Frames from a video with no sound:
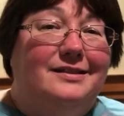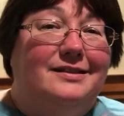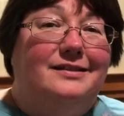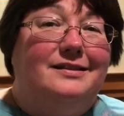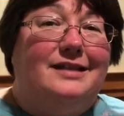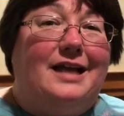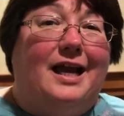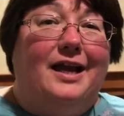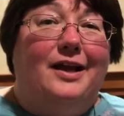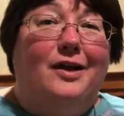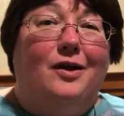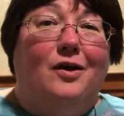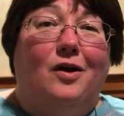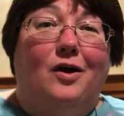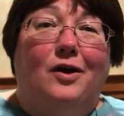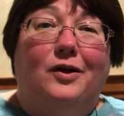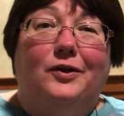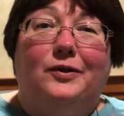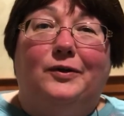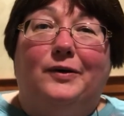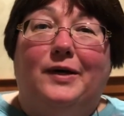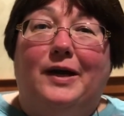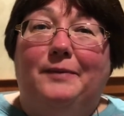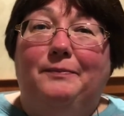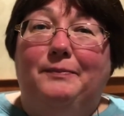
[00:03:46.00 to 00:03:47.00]
I called
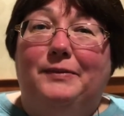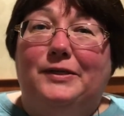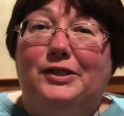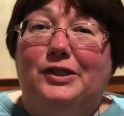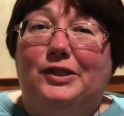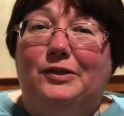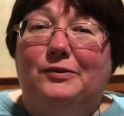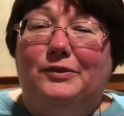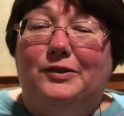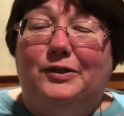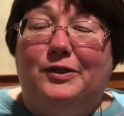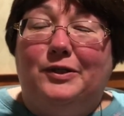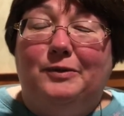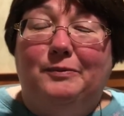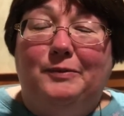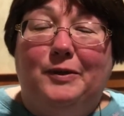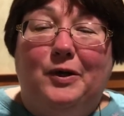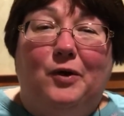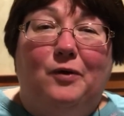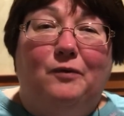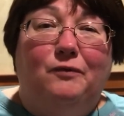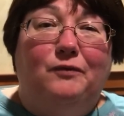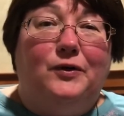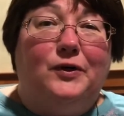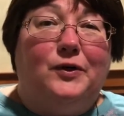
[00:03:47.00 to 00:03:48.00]
her up and she was going to be
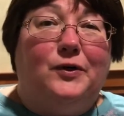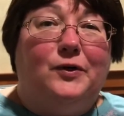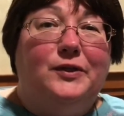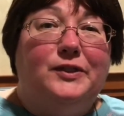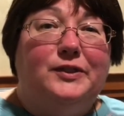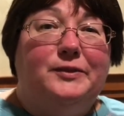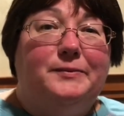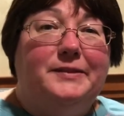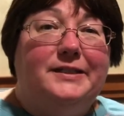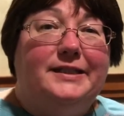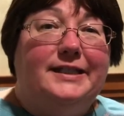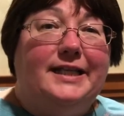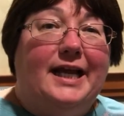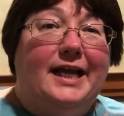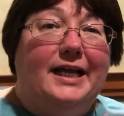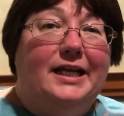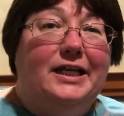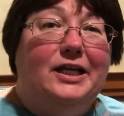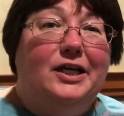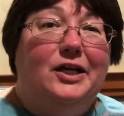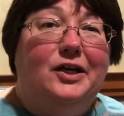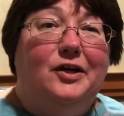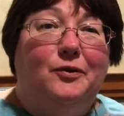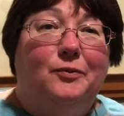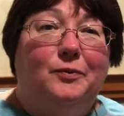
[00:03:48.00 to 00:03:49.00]
home for Christmas that
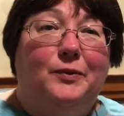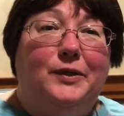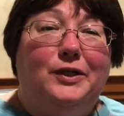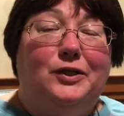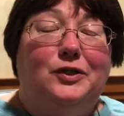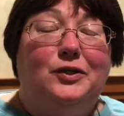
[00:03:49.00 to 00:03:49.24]
year, and